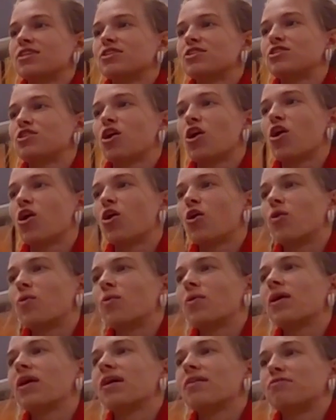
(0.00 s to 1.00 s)
So
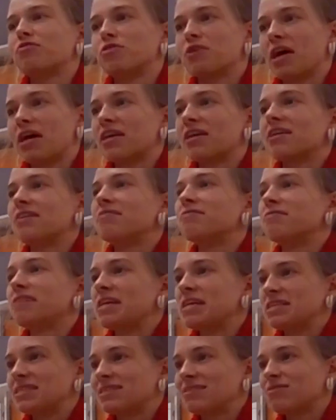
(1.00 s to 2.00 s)
if you get an
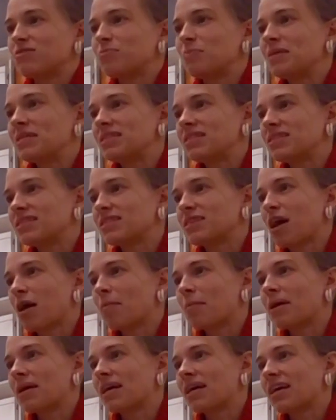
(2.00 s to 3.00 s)
invasive species
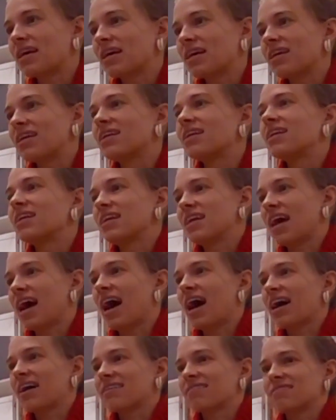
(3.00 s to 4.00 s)
coming in,
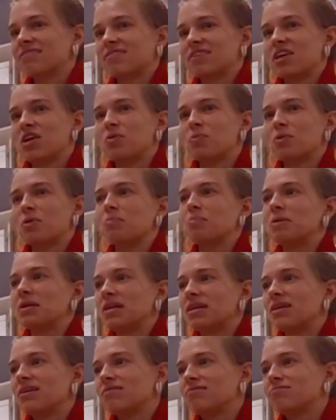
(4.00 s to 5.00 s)
it would
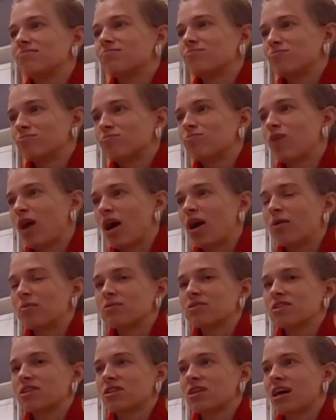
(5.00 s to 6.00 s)
be where
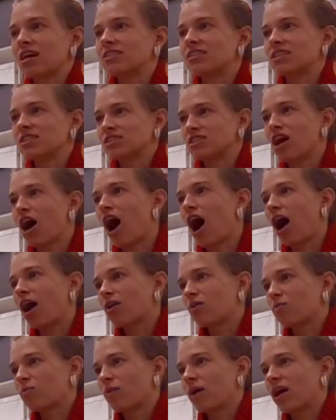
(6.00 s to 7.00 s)
it was collected,
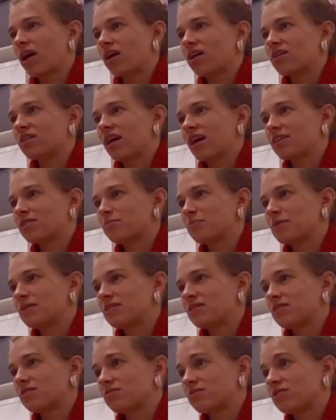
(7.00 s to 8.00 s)
not where that
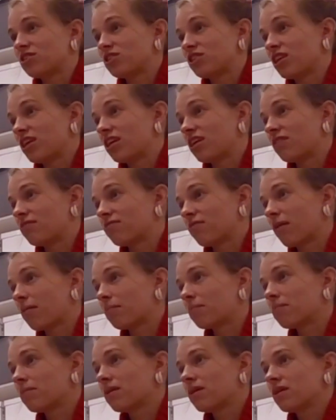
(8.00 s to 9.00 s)
species originated
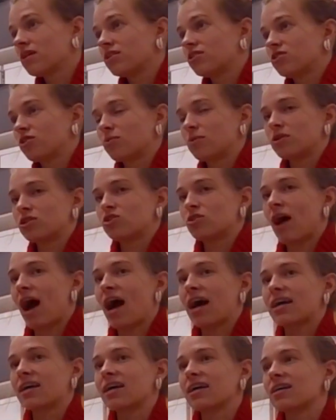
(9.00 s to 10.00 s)
from. So we're
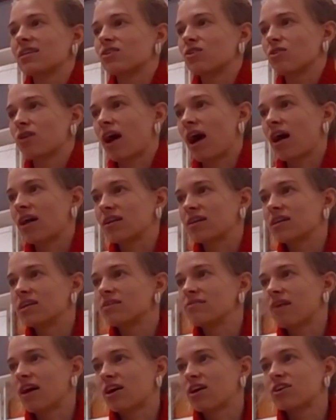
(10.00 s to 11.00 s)
tracking
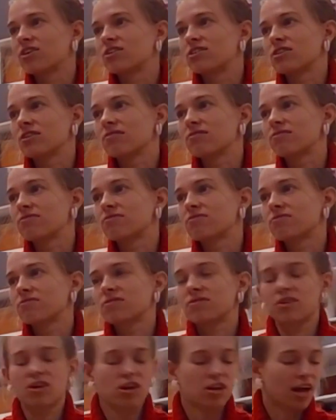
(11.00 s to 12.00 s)
locality records of
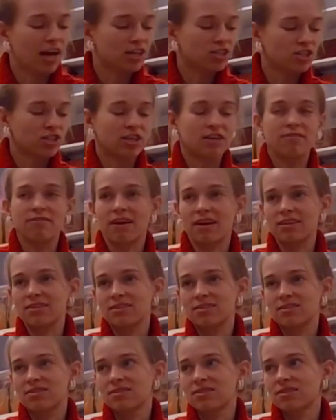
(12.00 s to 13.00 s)
collection
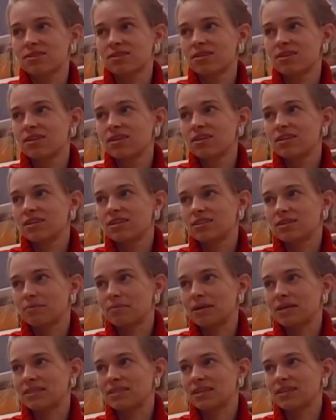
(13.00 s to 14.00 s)
events. Does
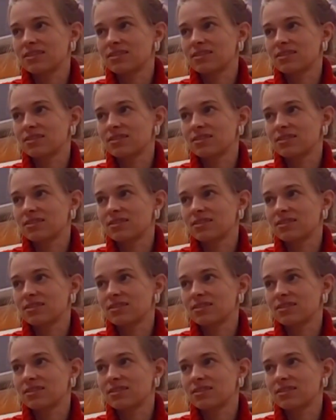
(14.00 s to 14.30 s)
that make sense?